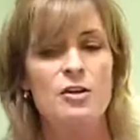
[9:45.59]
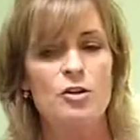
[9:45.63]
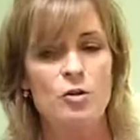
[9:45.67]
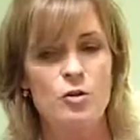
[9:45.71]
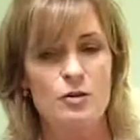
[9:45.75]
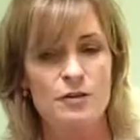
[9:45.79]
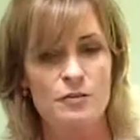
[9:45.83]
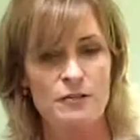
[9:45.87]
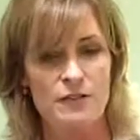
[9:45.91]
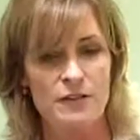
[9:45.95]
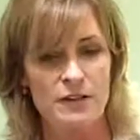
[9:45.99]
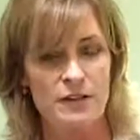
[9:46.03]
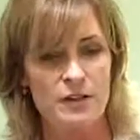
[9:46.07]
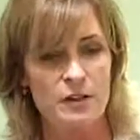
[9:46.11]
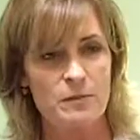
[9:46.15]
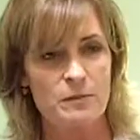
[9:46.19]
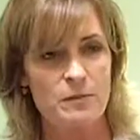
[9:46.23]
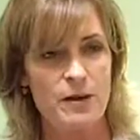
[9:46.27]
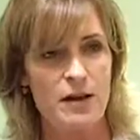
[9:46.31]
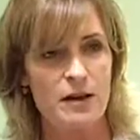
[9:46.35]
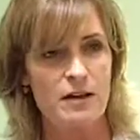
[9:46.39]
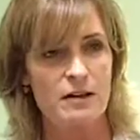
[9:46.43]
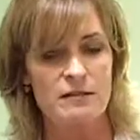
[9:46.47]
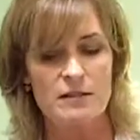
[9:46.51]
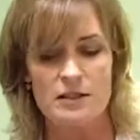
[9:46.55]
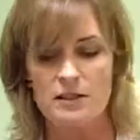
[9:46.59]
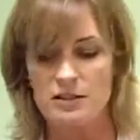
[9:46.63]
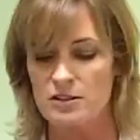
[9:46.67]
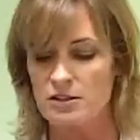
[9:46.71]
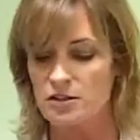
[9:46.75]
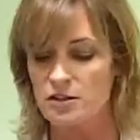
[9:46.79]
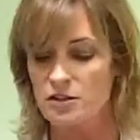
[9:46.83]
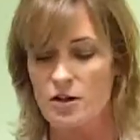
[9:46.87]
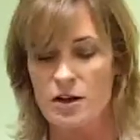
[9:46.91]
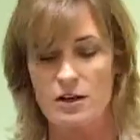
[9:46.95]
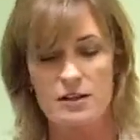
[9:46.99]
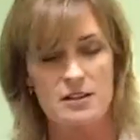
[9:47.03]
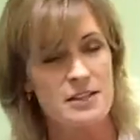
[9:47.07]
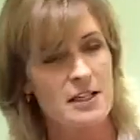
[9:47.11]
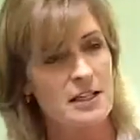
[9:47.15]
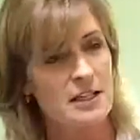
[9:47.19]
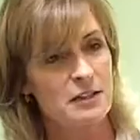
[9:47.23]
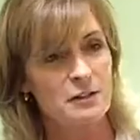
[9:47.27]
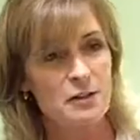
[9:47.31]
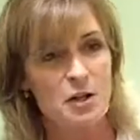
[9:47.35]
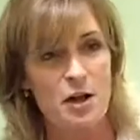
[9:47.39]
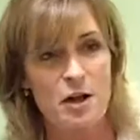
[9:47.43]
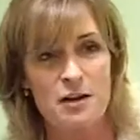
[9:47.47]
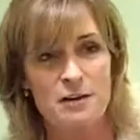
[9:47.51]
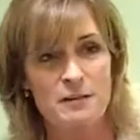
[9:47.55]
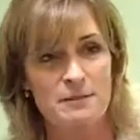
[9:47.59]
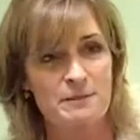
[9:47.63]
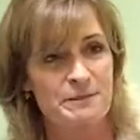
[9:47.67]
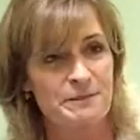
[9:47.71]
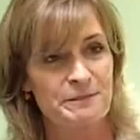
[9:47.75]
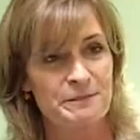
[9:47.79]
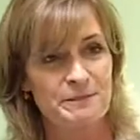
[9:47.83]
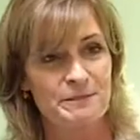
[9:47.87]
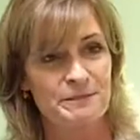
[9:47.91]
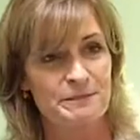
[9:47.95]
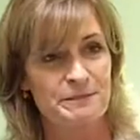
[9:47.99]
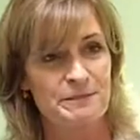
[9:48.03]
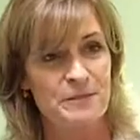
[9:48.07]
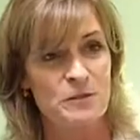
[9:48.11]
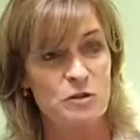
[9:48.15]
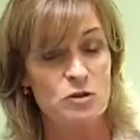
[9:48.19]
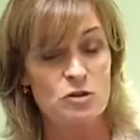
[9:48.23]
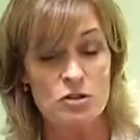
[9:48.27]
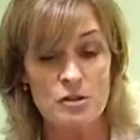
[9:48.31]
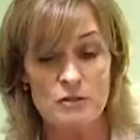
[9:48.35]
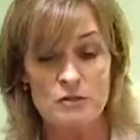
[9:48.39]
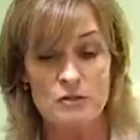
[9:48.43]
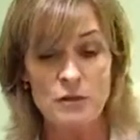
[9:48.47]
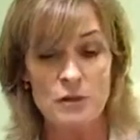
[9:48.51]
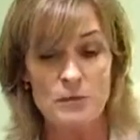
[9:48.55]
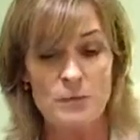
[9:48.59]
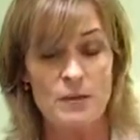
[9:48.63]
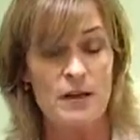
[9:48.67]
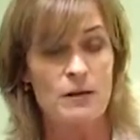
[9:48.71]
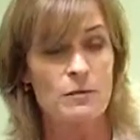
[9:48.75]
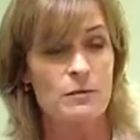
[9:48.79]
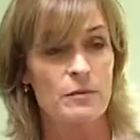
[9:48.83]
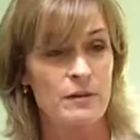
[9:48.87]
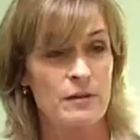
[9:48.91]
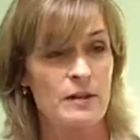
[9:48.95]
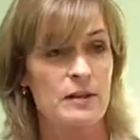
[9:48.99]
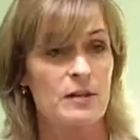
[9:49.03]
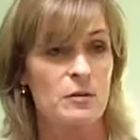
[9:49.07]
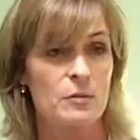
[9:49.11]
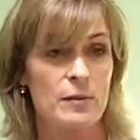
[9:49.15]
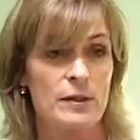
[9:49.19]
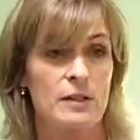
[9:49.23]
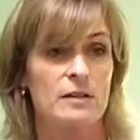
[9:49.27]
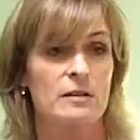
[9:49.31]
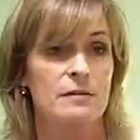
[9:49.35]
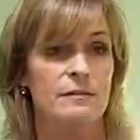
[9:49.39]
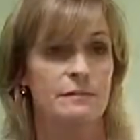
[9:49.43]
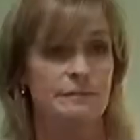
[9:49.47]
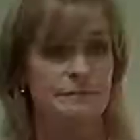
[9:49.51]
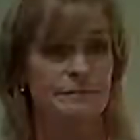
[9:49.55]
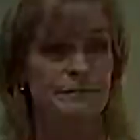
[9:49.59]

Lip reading: You're feeling better. It does not take long. You should feel better in a week.